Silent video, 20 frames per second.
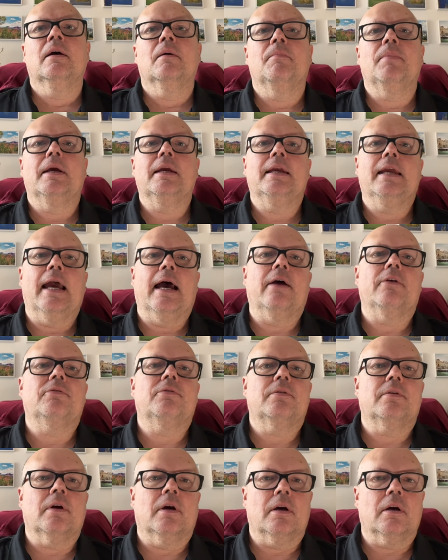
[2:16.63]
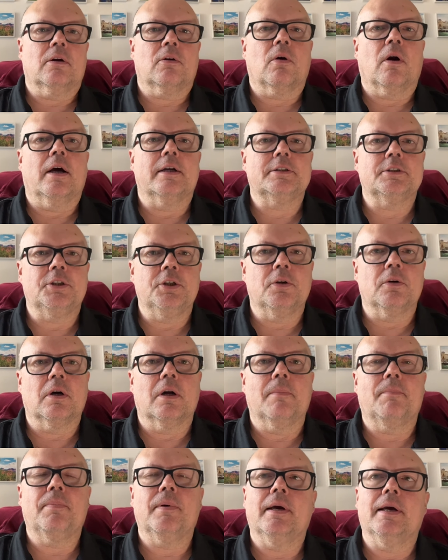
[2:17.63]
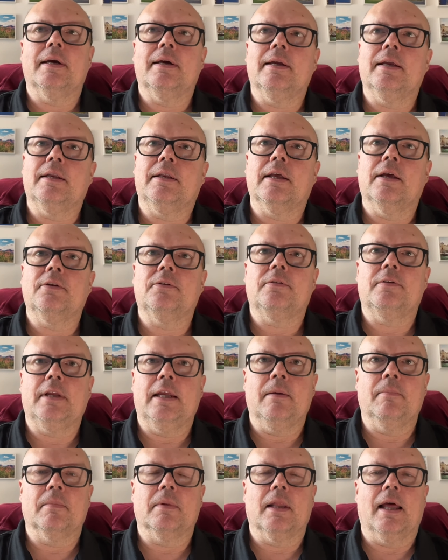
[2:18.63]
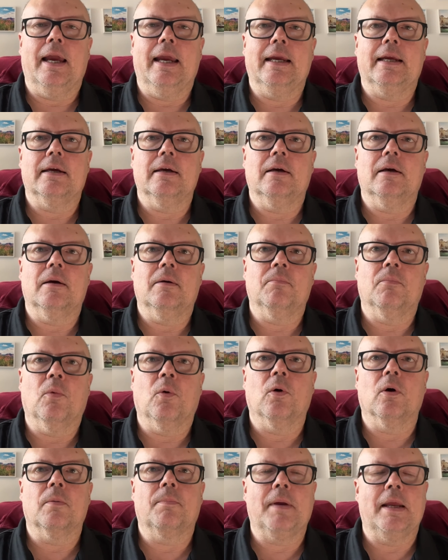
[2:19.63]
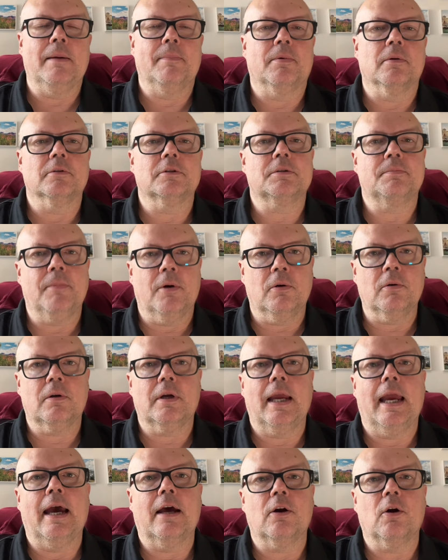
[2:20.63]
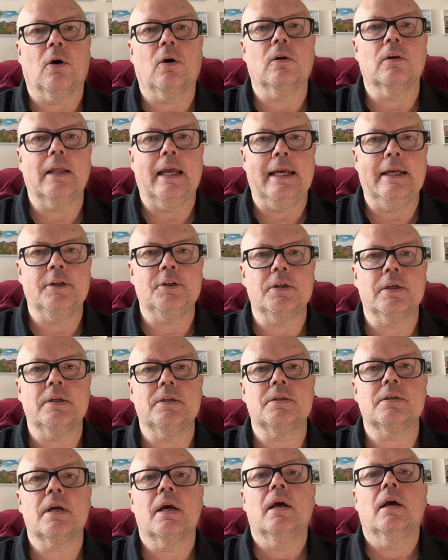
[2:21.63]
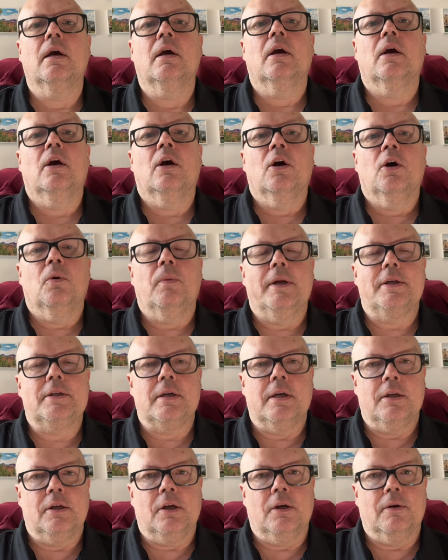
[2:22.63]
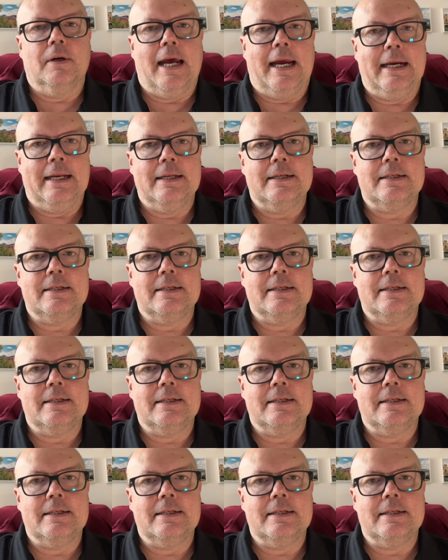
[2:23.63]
But yes, across Europe, it does seem like more people smoke at all ages, which in the United